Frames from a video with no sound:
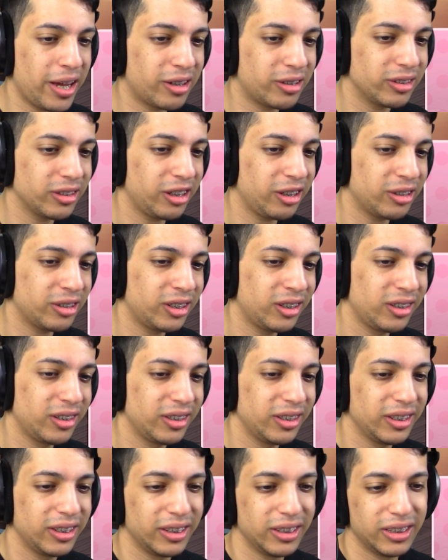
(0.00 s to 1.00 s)
earlier.
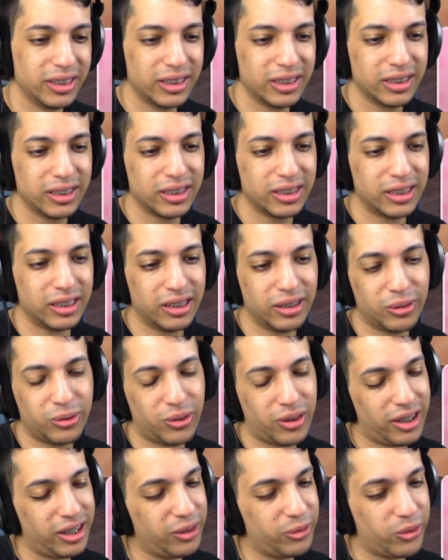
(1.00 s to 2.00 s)

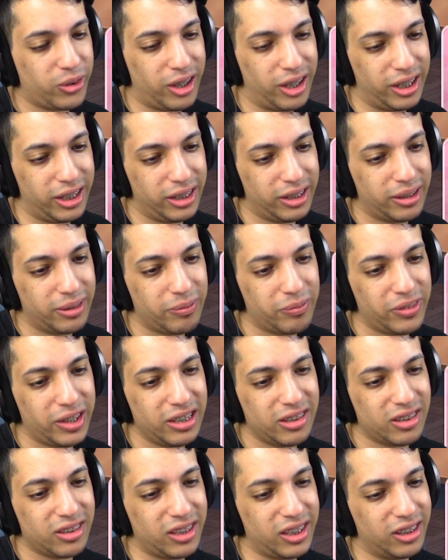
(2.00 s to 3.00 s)
Fine.
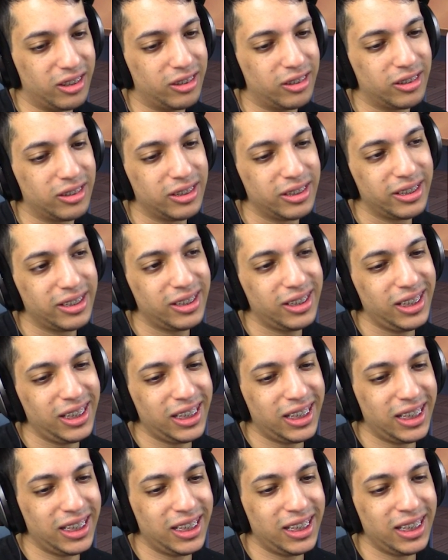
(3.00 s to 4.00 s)
It's a deal.
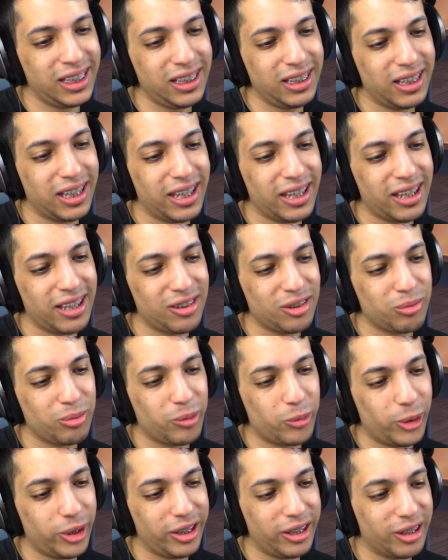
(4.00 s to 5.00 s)
Hehehe, I guess we
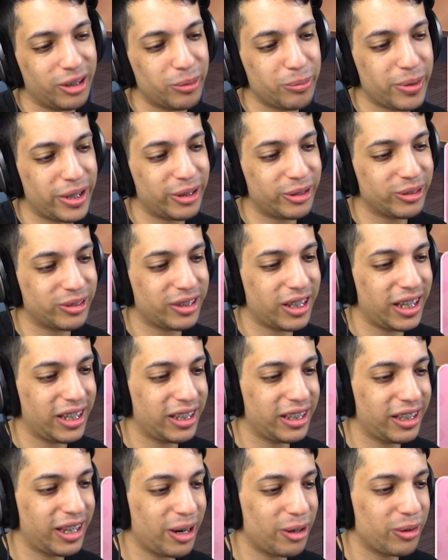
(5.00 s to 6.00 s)
really are better
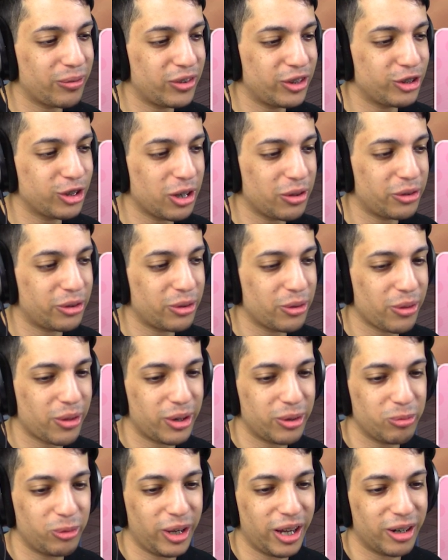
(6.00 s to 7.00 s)
taking care of each other
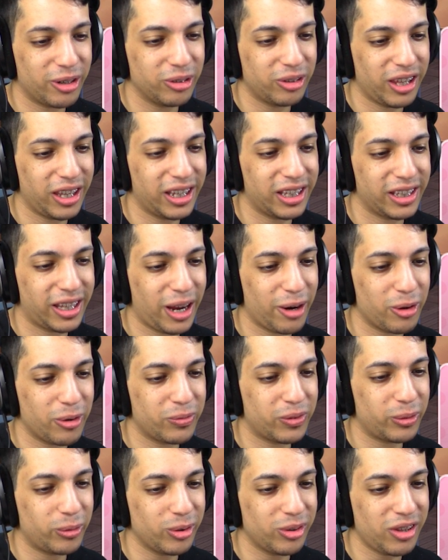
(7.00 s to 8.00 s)
than we are taking care
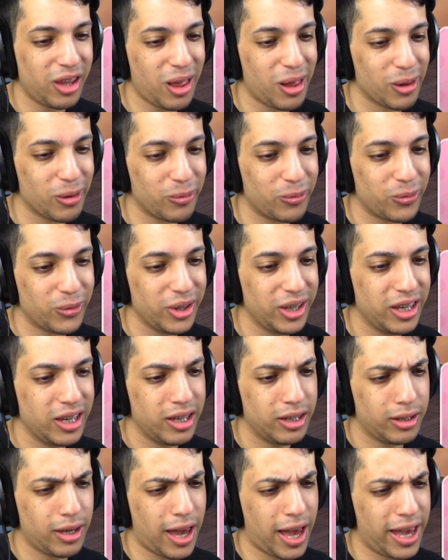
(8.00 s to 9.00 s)
of ourselves.
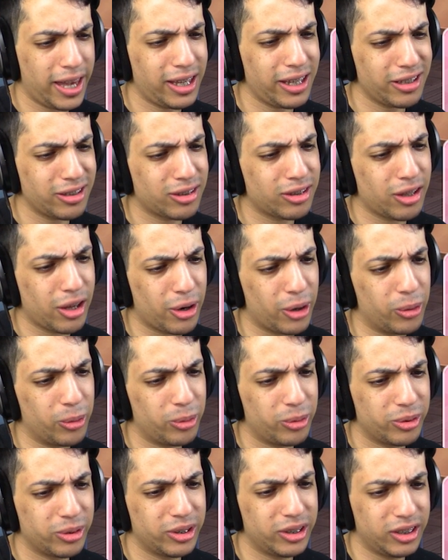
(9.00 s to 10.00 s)
Yeah, I guess
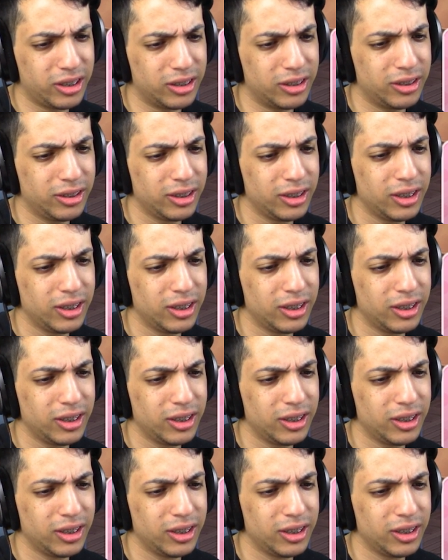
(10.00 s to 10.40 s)
so. Huh.